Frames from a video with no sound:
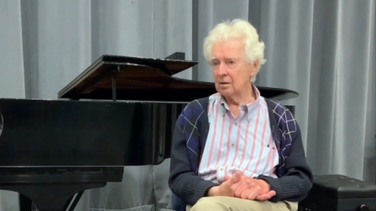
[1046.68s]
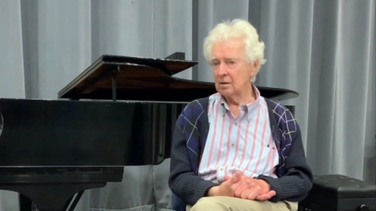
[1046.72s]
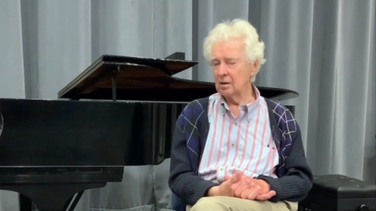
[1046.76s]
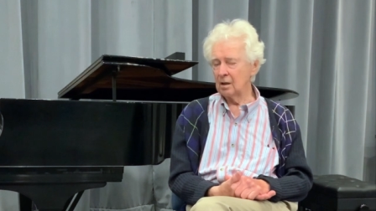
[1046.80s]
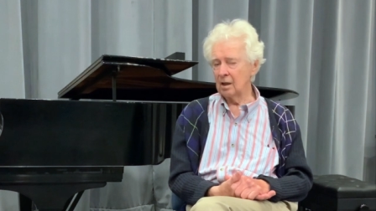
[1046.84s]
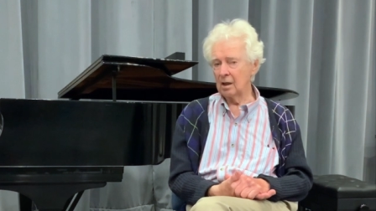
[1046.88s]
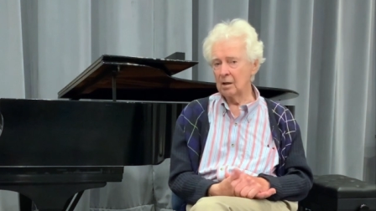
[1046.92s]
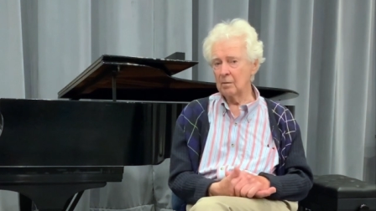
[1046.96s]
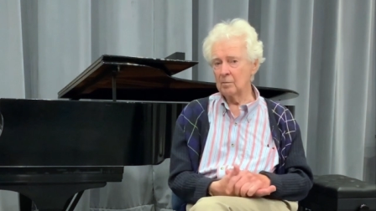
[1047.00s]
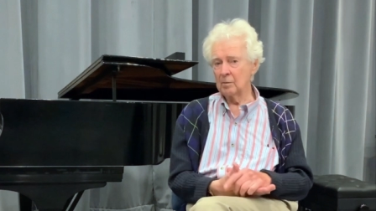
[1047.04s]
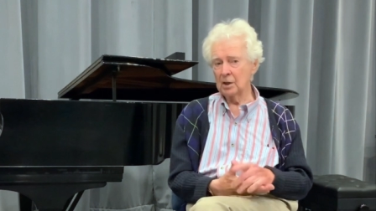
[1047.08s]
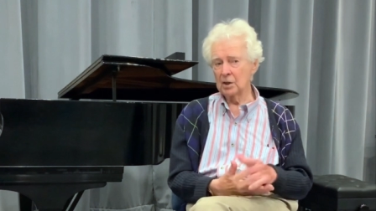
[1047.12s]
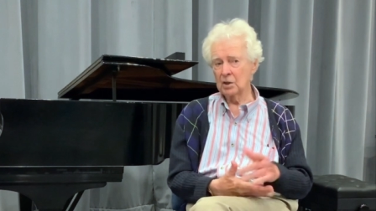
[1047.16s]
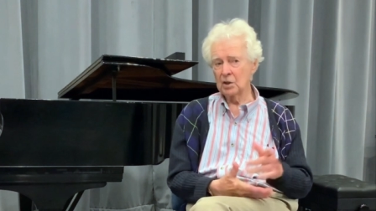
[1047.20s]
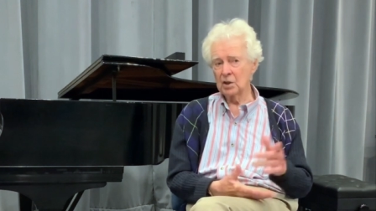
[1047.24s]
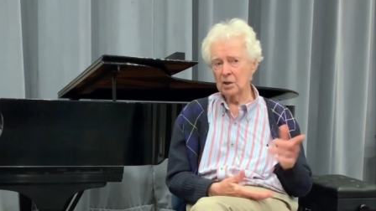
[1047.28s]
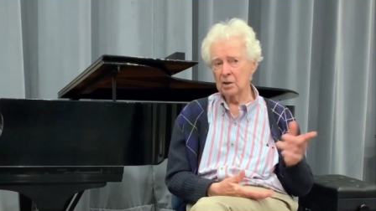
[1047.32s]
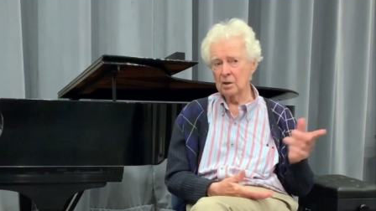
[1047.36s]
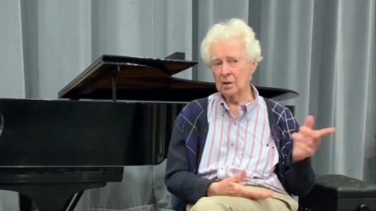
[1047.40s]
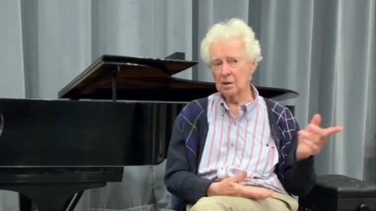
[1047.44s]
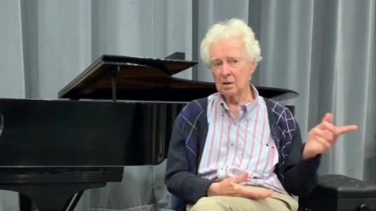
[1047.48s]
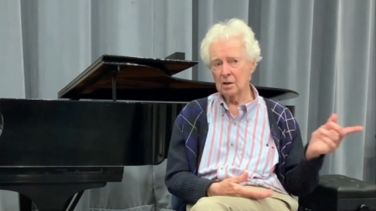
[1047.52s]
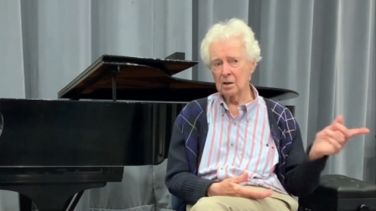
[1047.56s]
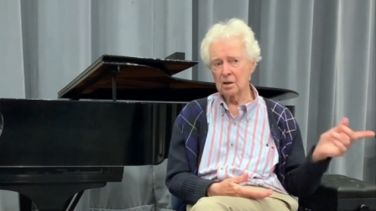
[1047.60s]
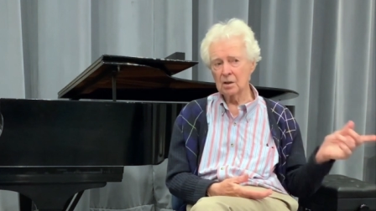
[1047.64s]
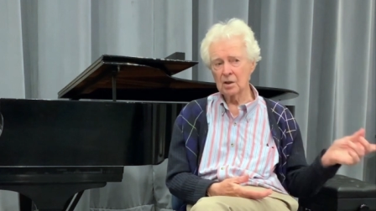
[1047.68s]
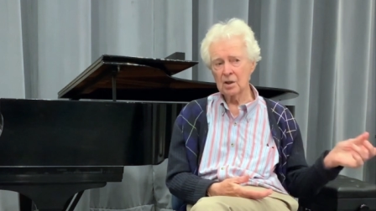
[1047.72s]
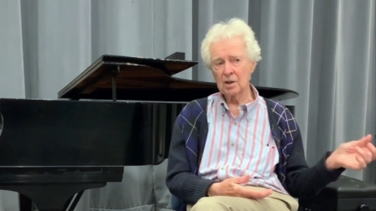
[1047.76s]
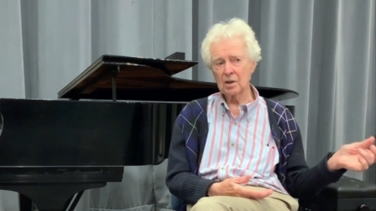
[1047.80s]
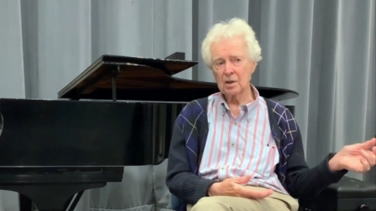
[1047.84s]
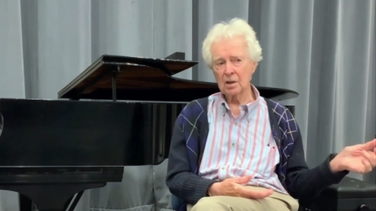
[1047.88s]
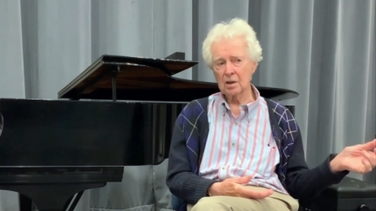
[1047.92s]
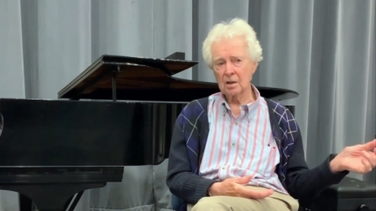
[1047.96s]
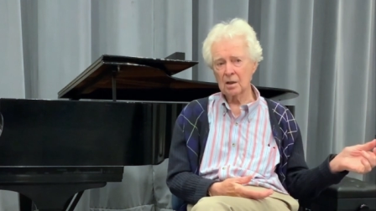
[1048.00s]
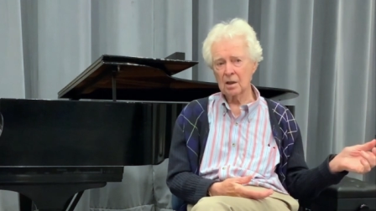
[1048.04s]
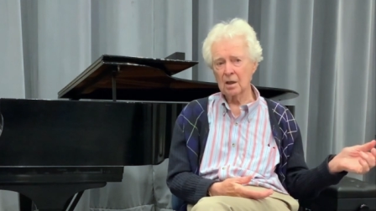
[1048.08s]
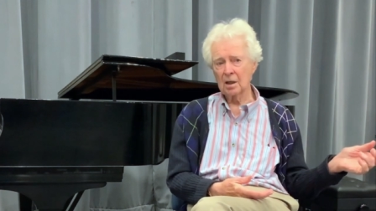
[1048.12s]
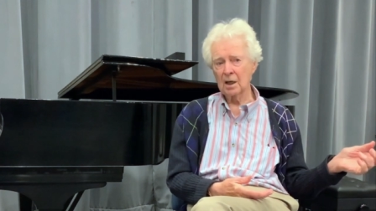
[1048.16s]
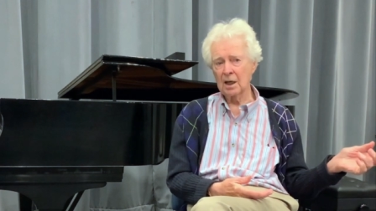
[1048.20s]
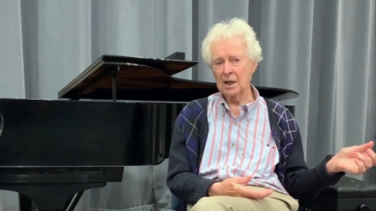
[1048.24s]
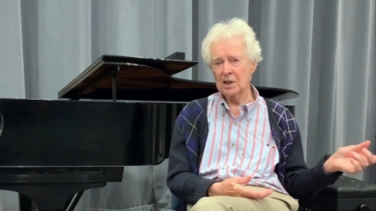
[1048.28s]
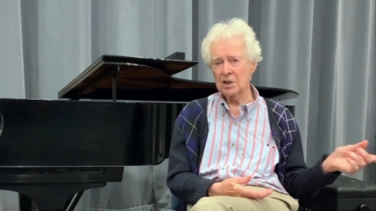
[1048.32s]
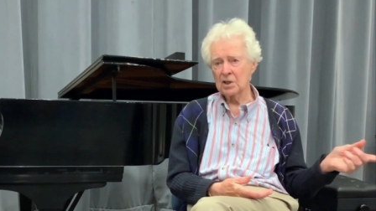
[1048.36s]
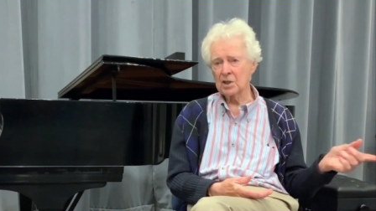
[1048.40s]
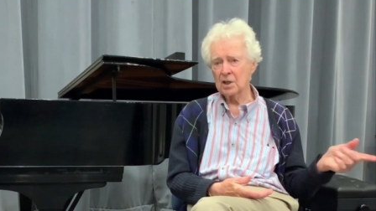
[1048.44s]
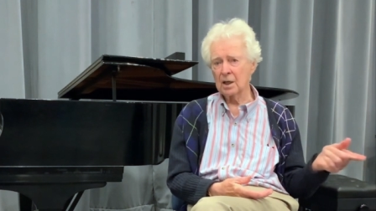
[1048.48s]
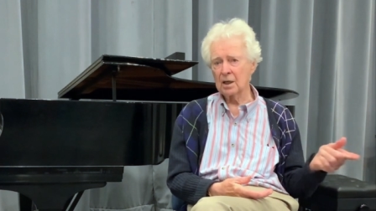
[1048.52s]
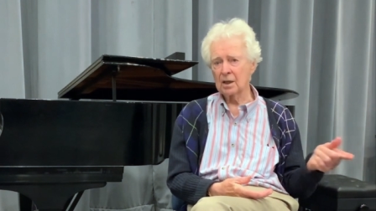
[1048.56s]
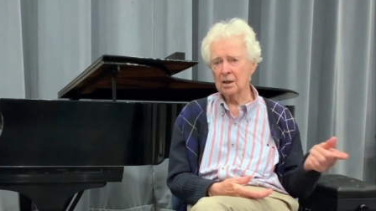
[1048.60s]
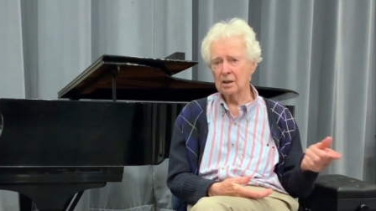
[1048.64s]
I mentioned in this
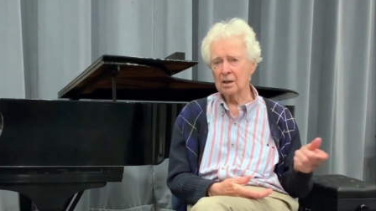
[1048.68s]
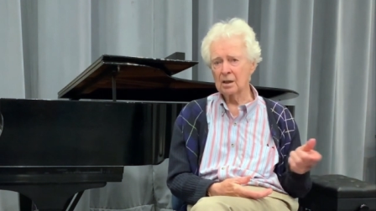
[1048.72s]
class that I